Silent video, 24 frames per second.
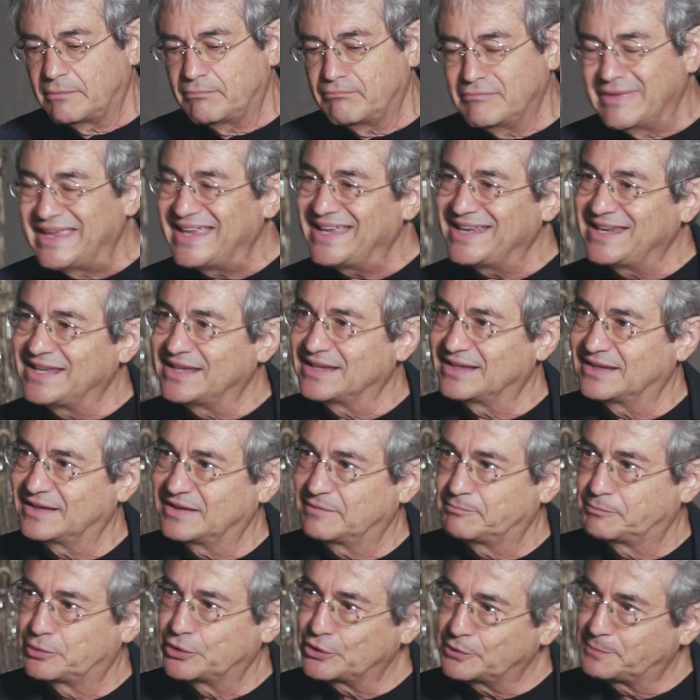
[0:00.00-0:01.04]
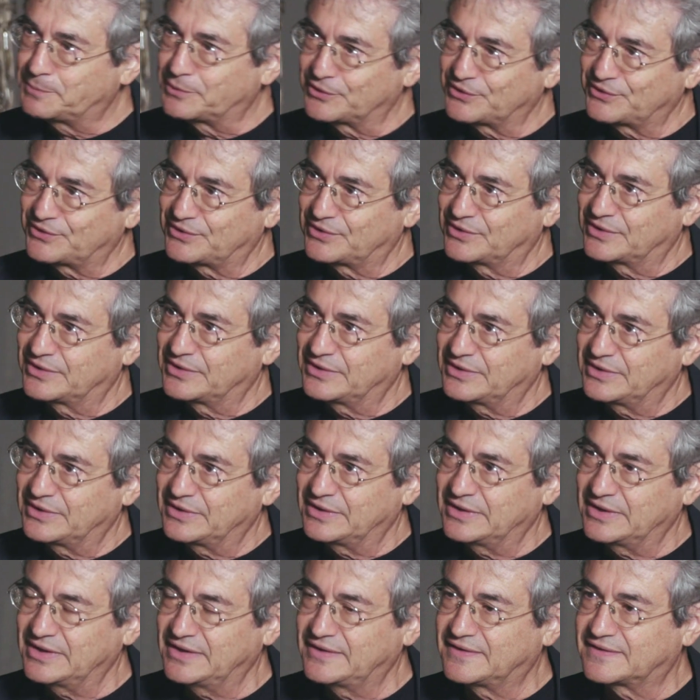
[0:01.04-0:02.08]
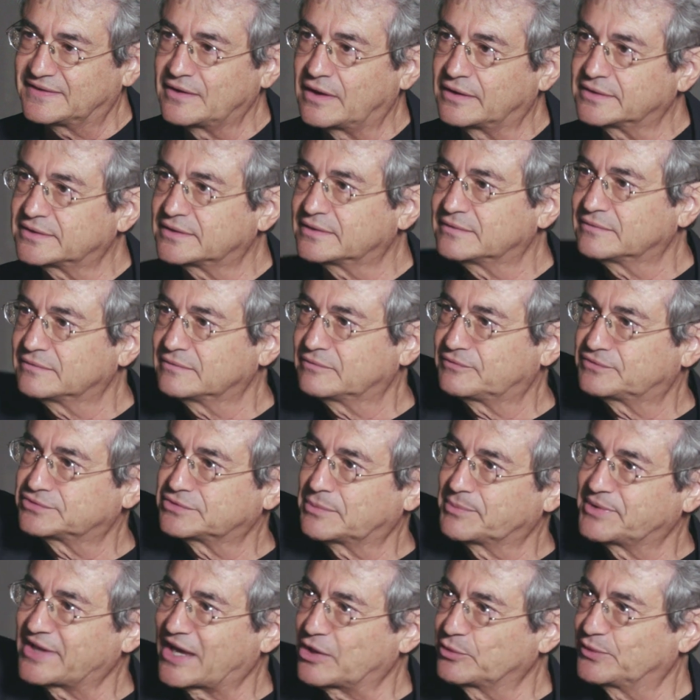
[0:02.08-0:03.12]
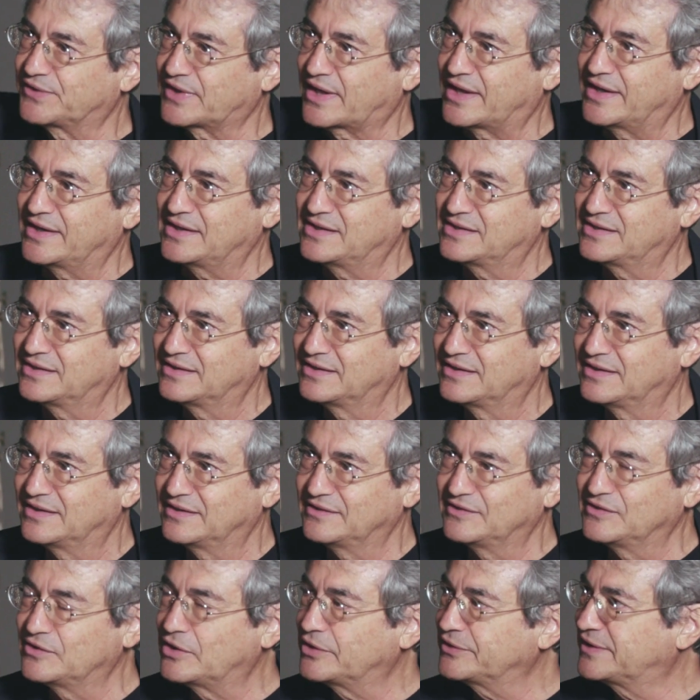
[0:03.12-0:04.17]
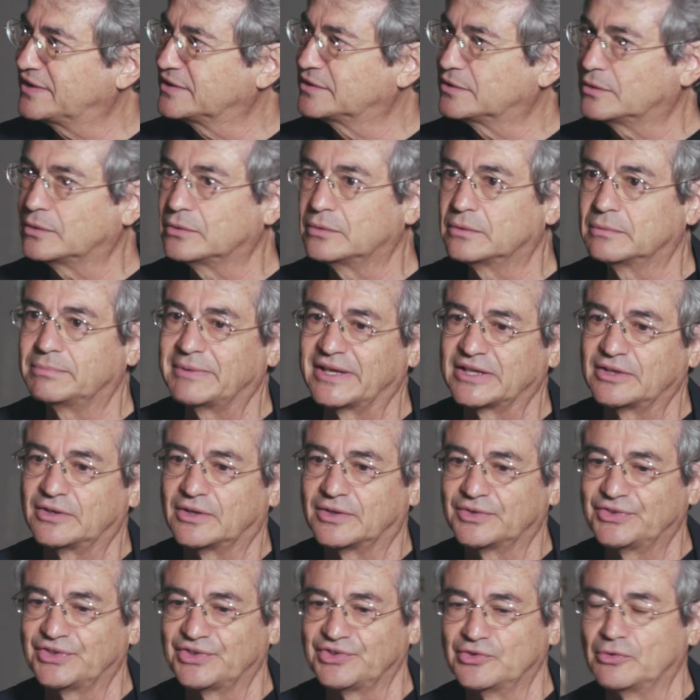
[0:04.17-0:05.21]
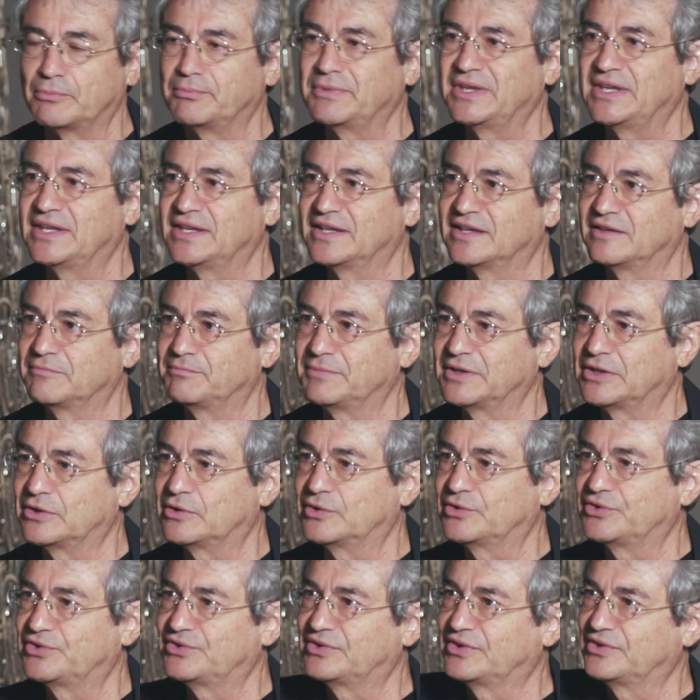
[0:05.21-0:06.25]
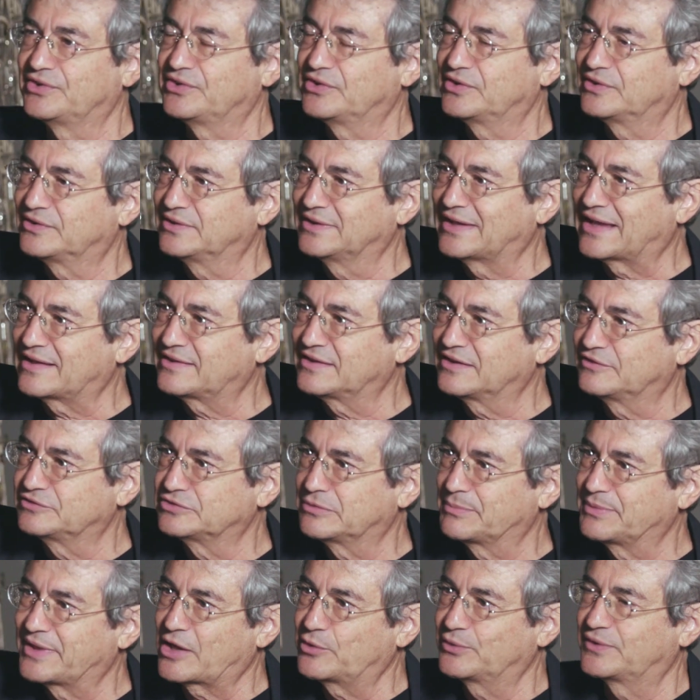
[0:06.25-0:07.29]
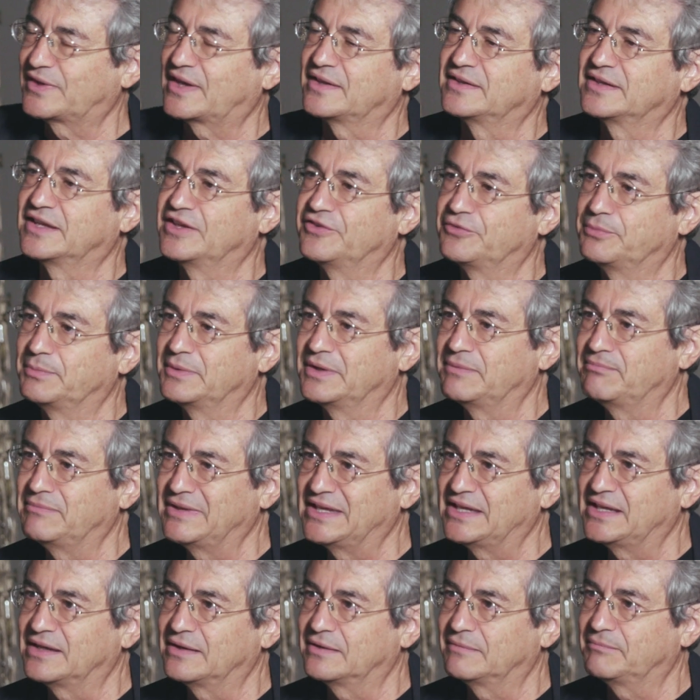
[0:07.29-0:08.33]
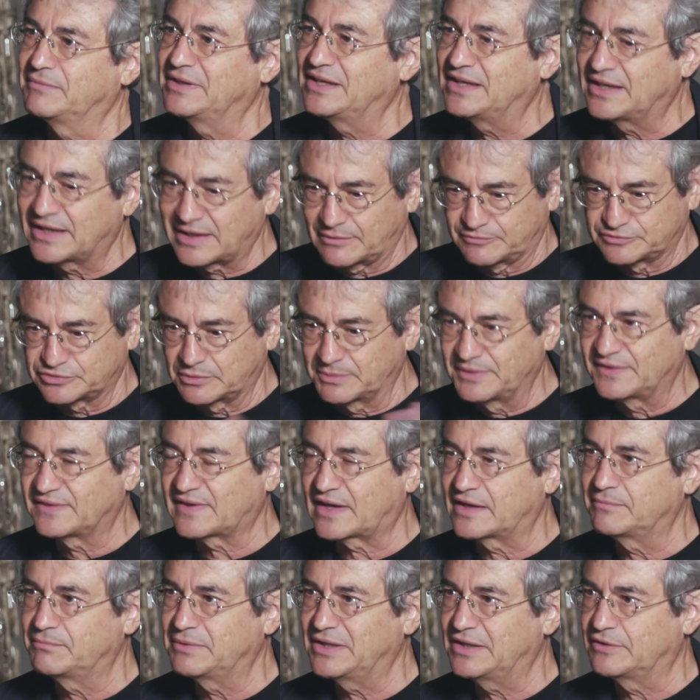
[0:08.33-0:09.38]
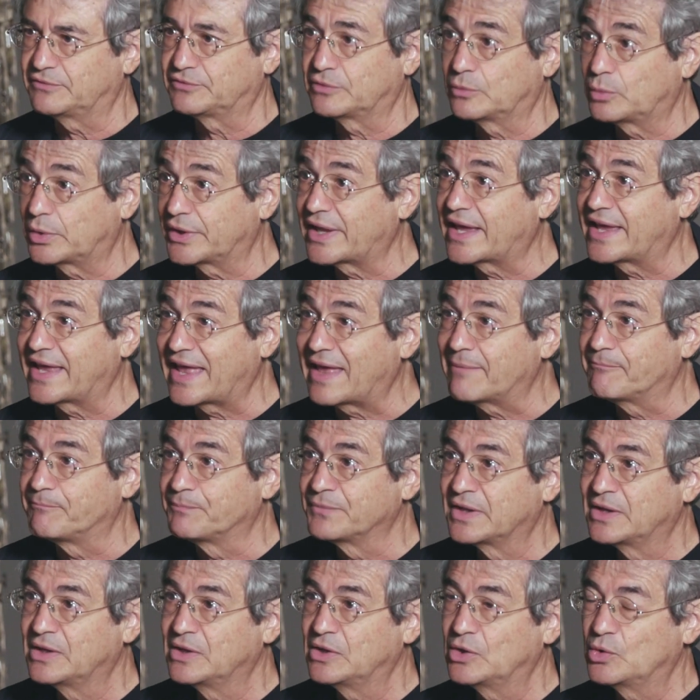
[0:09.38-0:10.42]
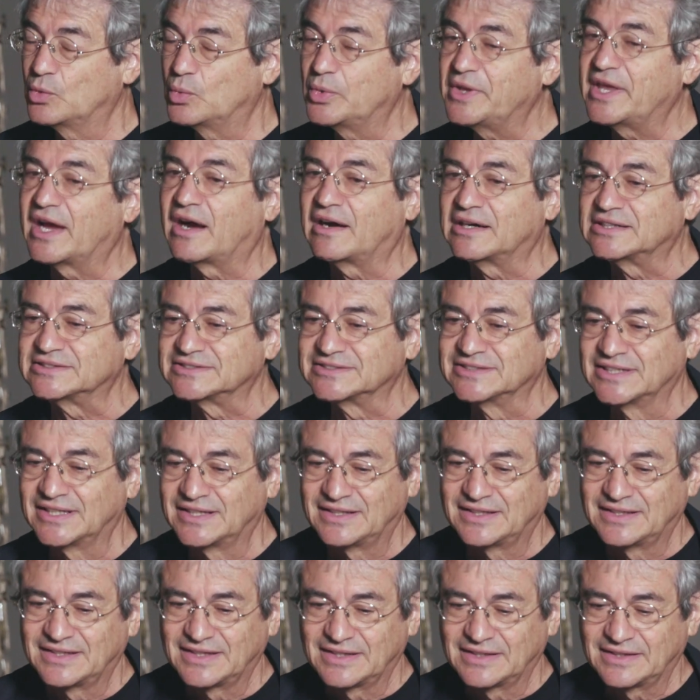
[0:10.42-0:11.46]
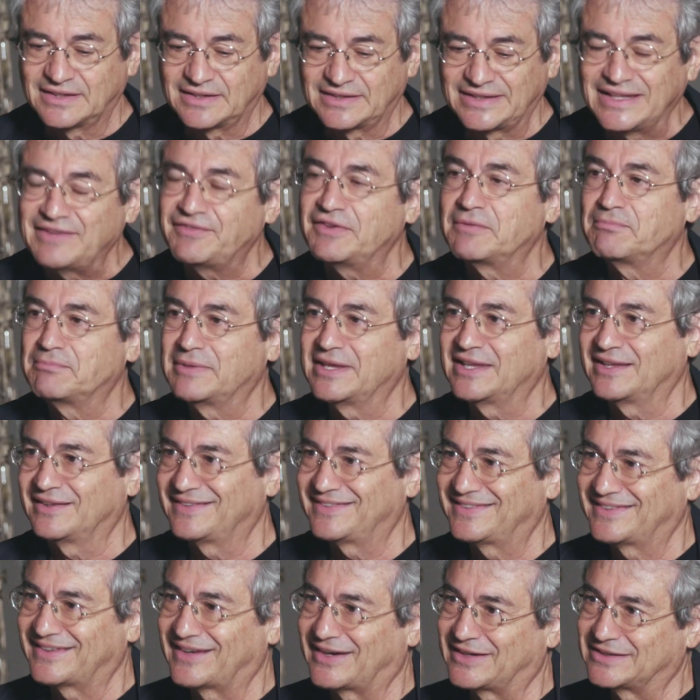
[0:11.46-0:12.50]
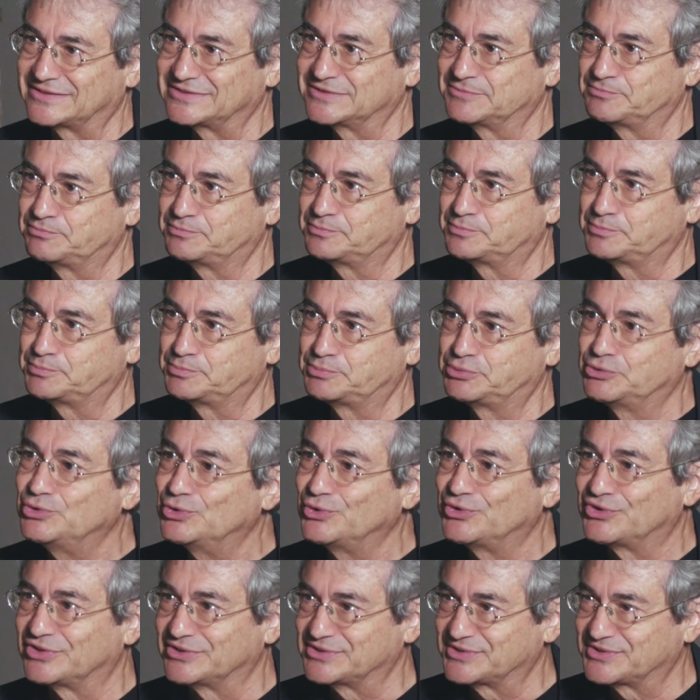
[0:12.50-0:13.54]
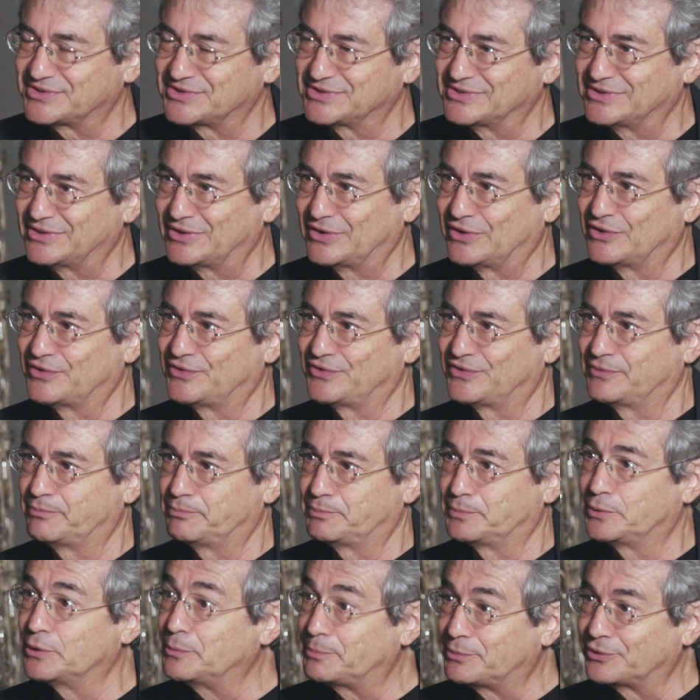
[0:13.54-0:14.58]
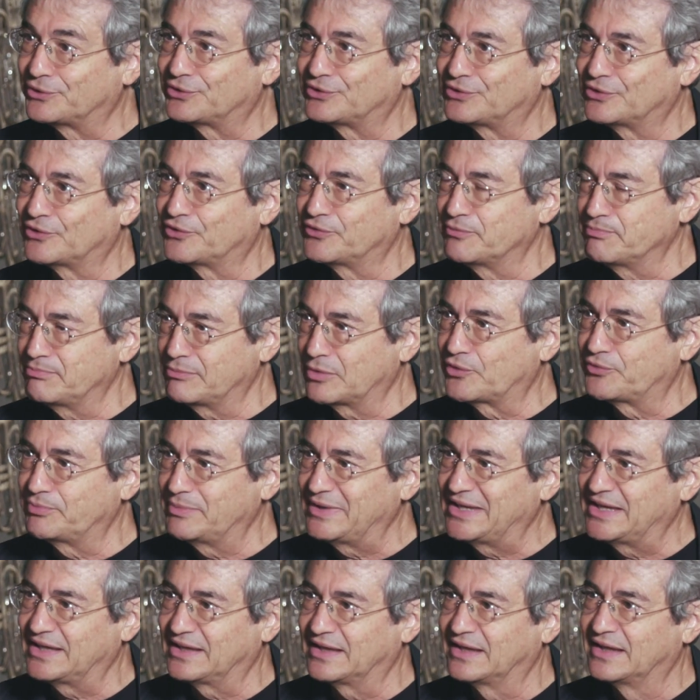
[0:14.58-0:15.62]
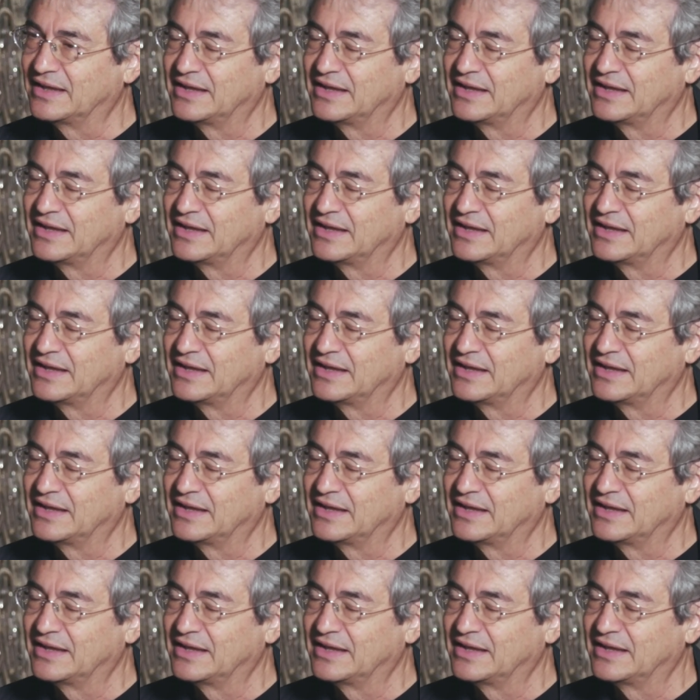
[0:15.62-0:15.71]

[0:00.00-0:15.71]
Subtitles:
Meaning, purpose, it's not from the outside. It's not that, oh my God, there's no meaning because there's nothing from the outside to give me meaning. Meaning comes from inside me, for what I am. We are living beings, are producers of purpose, of meaning.